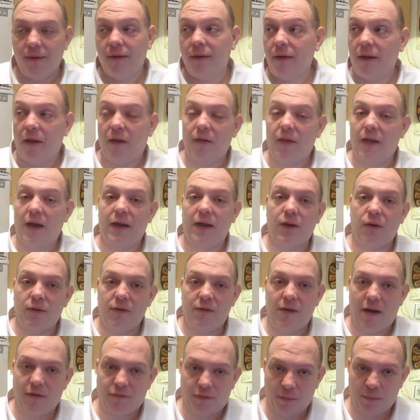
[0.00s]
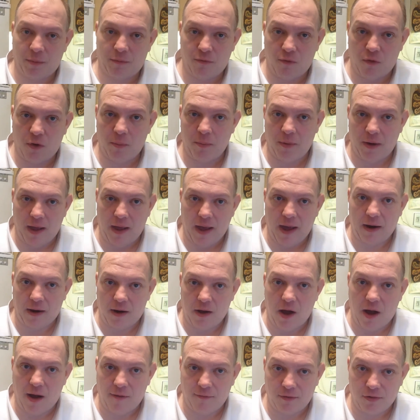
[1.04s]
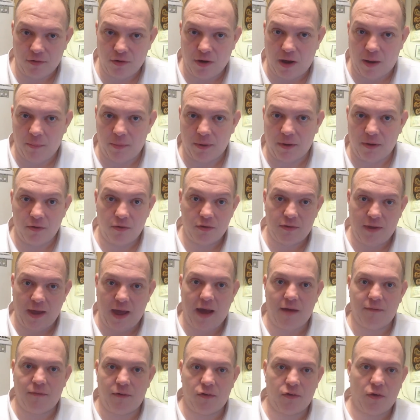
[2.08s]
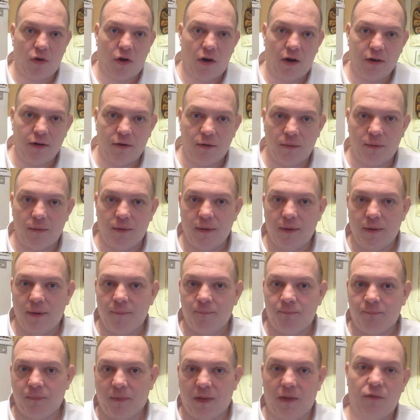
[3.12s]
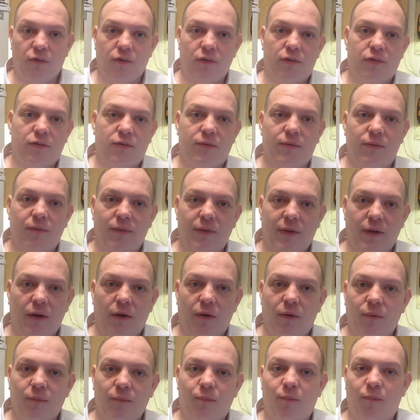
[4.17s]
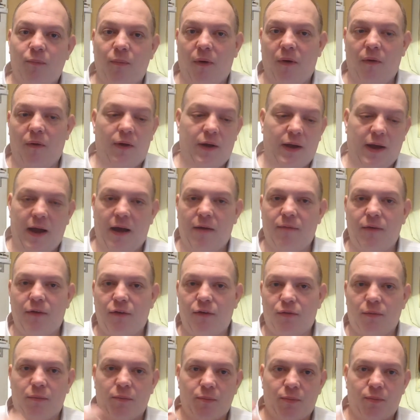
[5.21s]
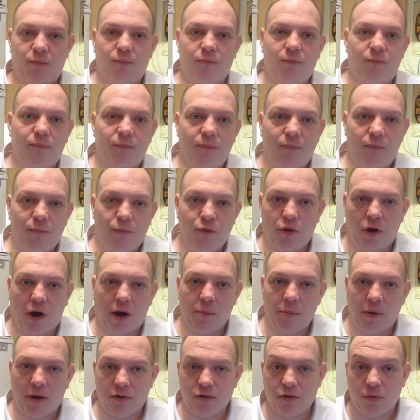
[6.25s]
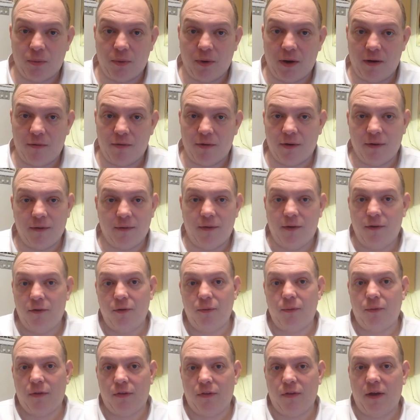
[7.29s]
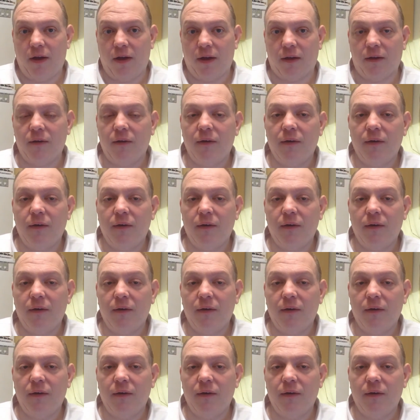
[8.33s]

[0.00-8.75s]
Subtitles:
Not only that, you don't even have to perform it at a coffee shop. You can just have these on you and just, you know, oh, look, I have these from Starbucks or whatever, and then do the thing.